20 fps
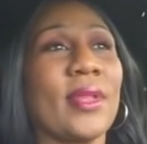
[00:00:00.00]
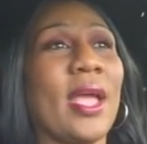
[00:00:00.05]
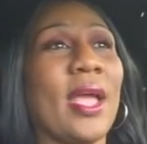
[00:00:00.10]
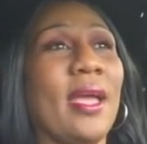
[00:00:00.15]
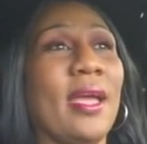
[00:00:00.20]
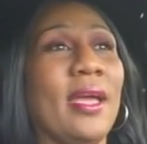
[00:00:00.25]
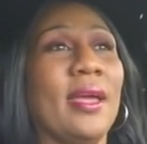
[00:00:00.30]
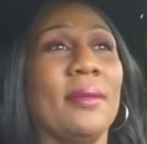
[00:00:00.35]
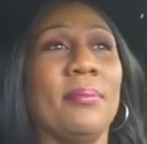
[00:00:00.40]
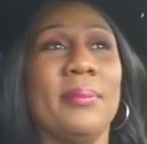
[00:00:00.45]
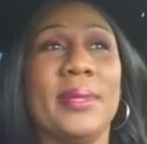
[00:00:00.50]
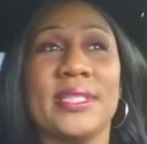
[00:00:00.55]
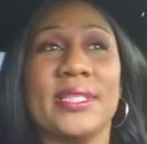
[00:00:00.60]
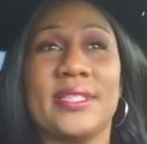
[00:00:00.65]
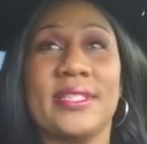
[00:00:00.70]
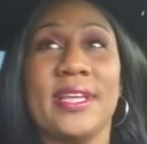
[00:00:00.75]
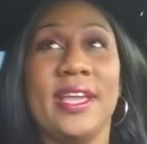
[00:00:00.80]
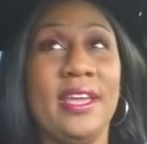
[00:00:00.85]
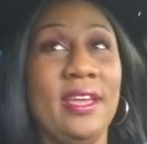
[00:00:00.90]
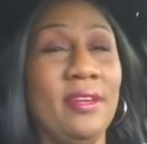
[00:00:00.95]
And
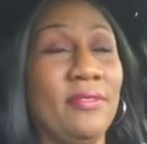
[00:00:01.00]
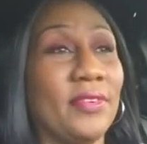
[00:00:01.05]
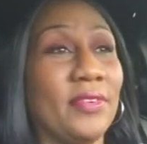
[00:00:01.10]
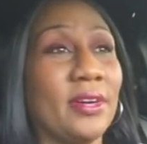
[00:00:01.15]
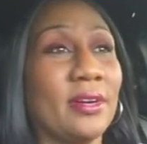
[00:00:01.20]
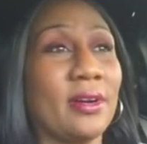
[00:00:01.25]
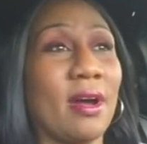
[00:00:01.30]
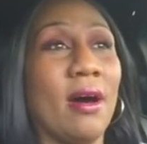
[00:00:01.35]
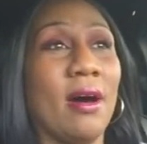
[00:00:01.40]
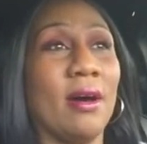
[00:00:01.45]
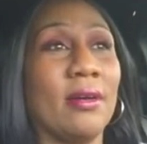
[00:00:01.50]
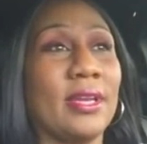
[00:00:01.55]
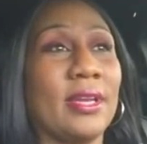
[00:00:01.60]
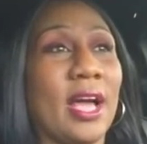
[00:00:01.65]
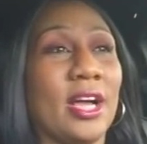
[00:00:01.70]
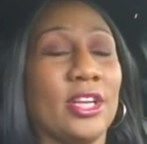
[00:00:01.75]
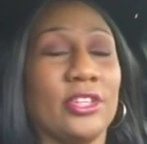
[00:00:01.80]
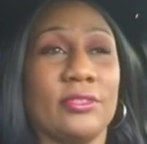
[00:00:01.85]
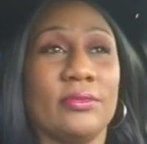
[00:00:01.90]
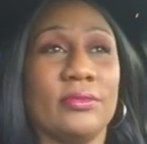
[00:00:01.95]
Miss Eva called
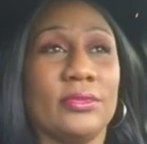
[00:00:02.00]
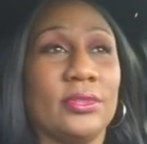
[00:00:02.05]
out